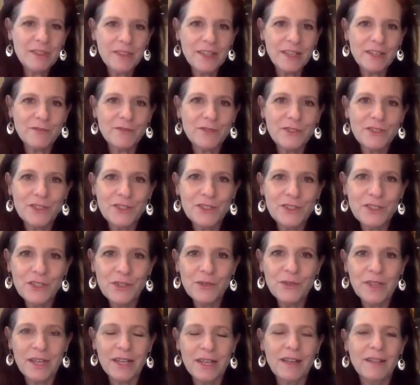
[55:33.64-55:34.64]
of
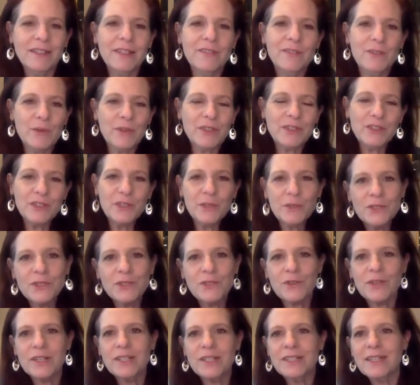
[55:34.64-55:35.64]
two things. I'll leave you with two
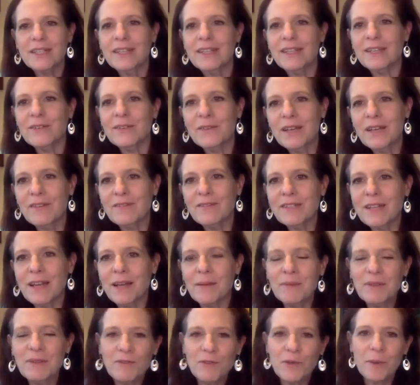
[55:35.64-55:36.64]
stories. I think we have
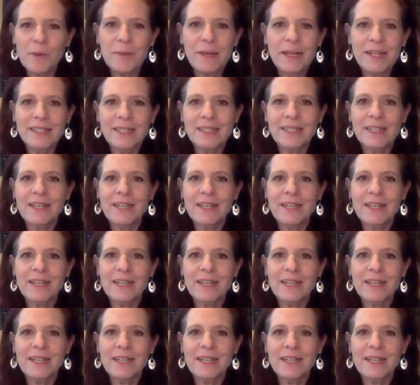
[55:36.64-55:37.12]
time in 4 minutes.